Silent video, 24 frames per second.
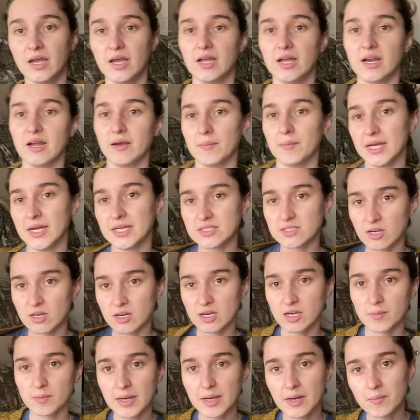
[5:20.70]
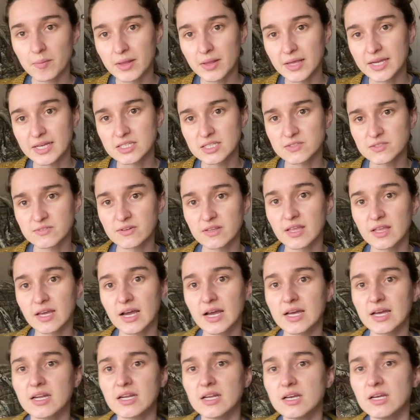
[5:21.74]
And I might talk about plans for
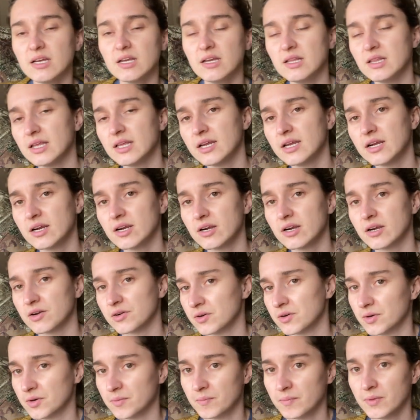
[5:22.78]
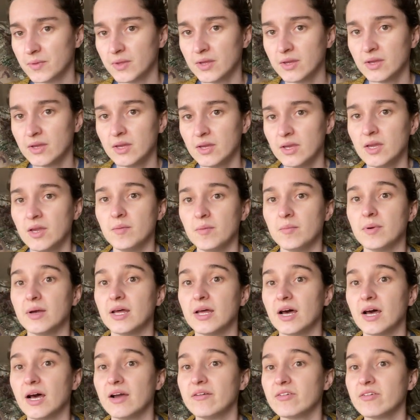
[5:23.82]
that later, I don't know.
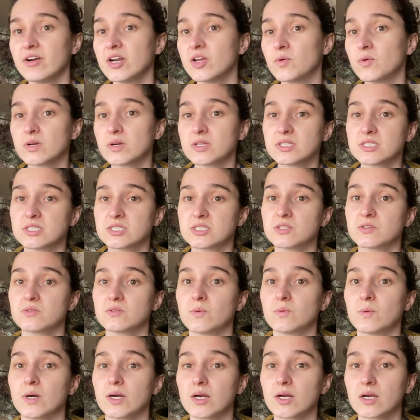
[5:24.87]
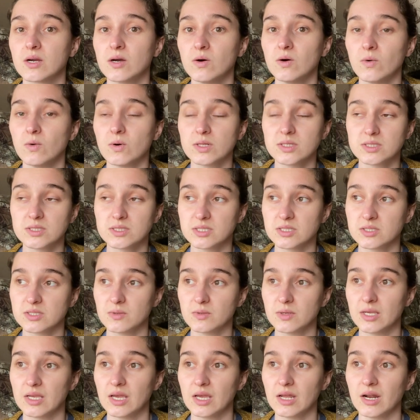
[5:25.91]
But I've already worn this to work once this
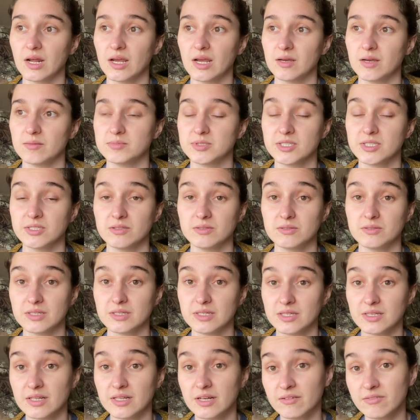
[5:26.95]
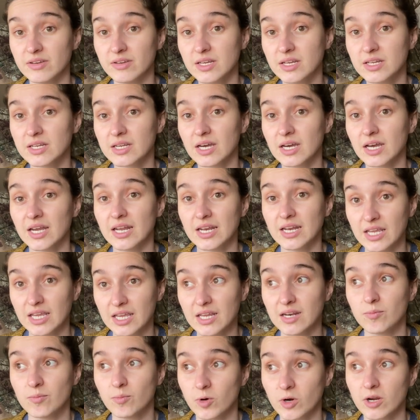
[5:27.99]
week, and I absolutely love it. I
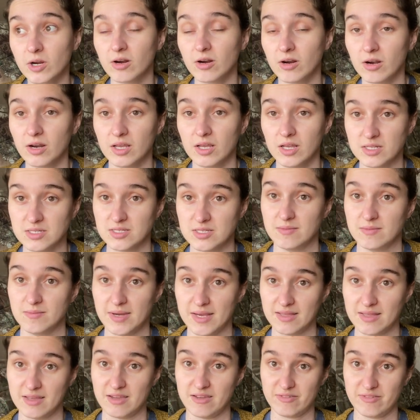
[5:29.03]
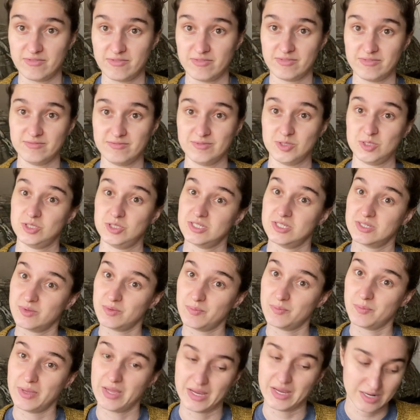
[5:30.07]
need more cardigans in my life, which is
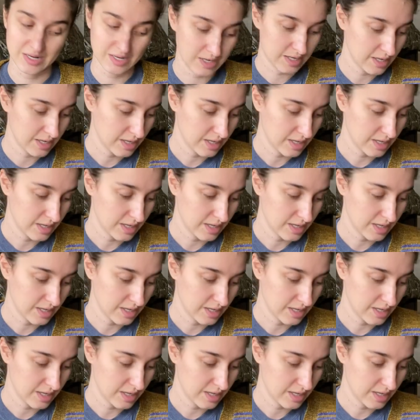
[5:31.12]
the plan.